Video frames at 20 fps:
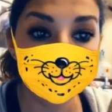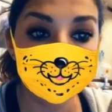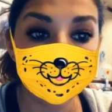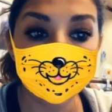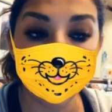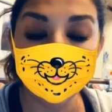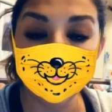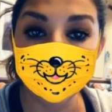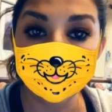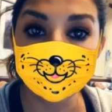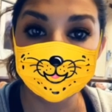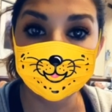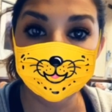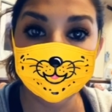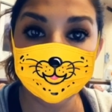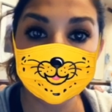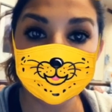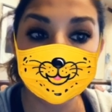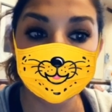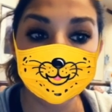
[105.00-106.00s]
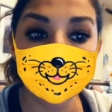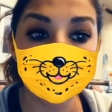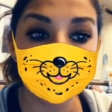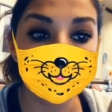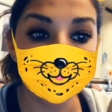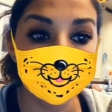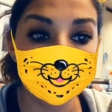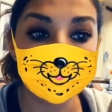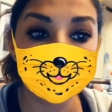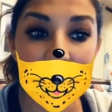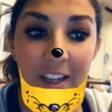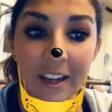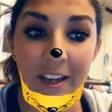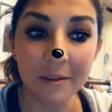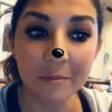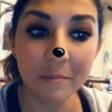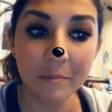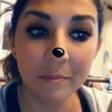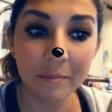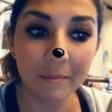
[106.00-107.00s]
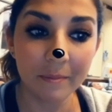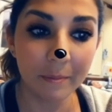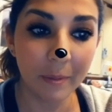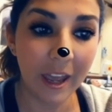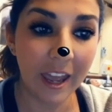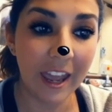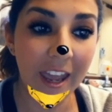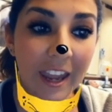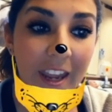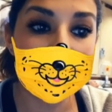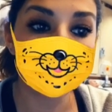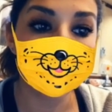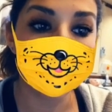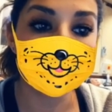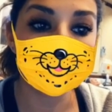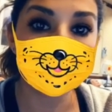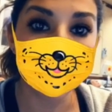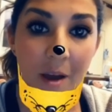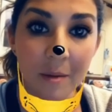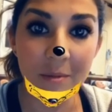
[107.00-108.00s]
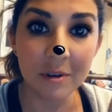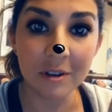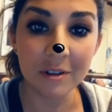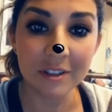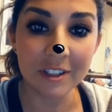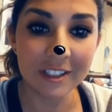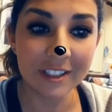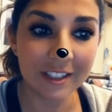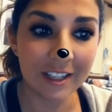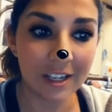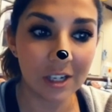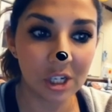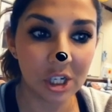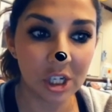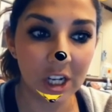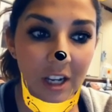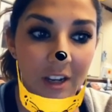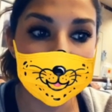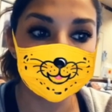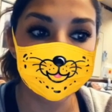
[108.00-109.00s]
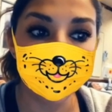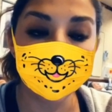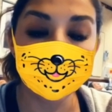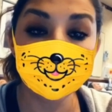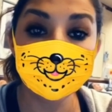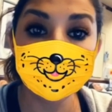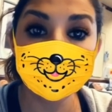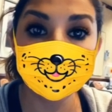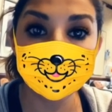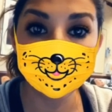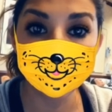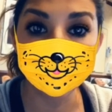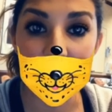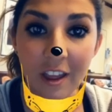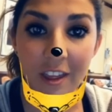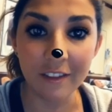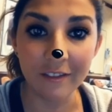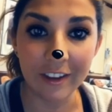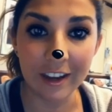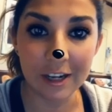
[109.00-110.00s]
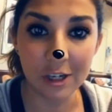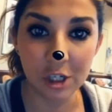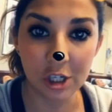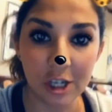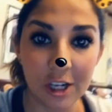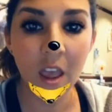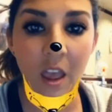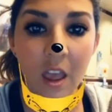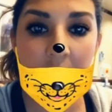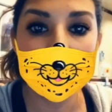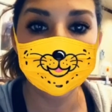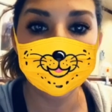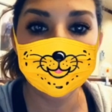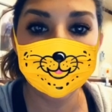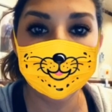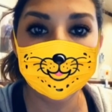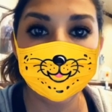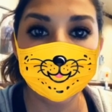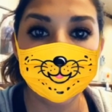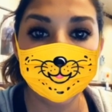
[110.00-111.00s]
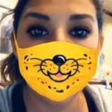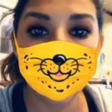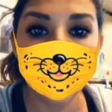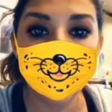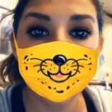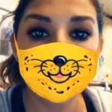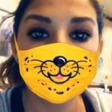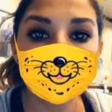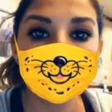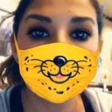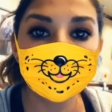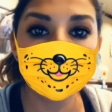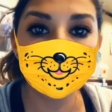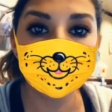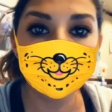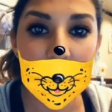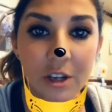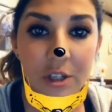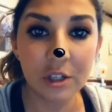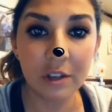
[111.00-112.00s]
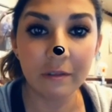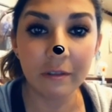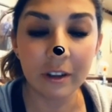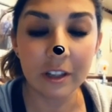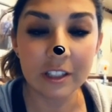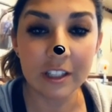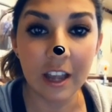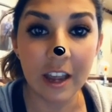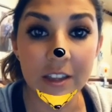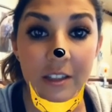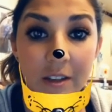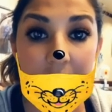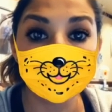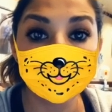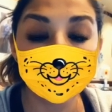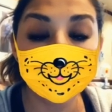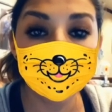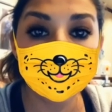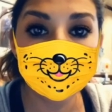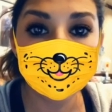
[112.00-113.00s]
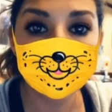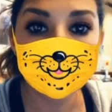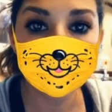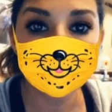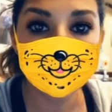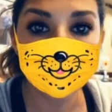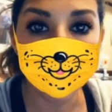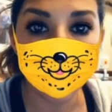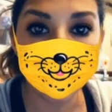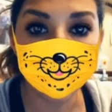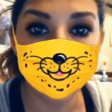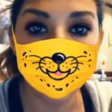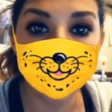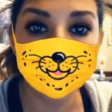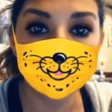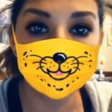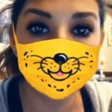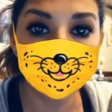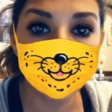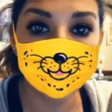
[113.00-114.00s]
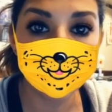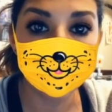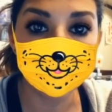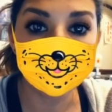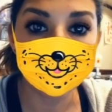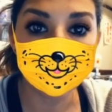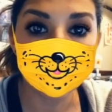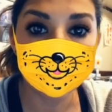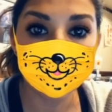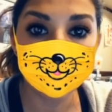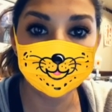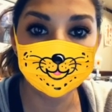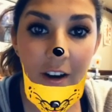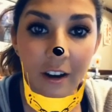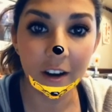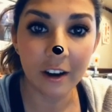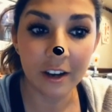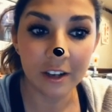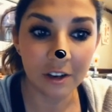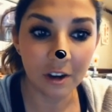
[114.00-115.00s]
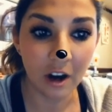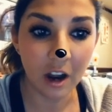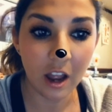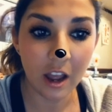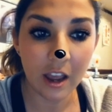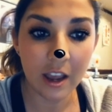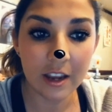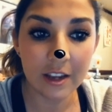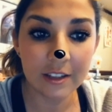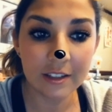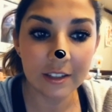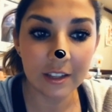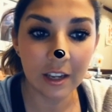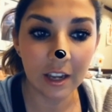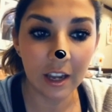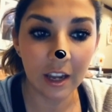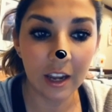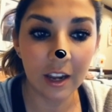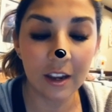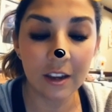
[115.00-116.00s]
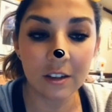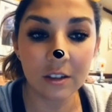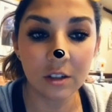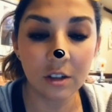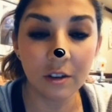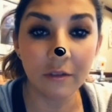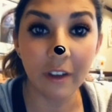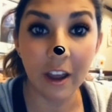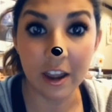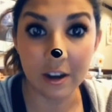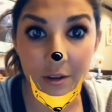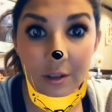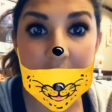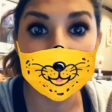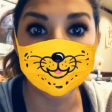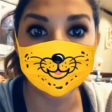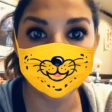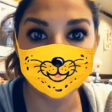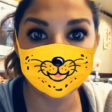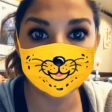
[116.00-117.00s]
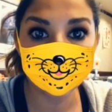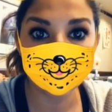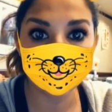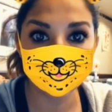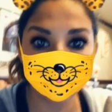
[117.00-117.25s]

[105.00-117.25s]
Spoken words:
like anorexia, vomiting, pain, abdominal distension, and temperature elevation. And we're going to watch you for signs of jaundice, like yellowing of the sclera in your eyes, and your vital signs.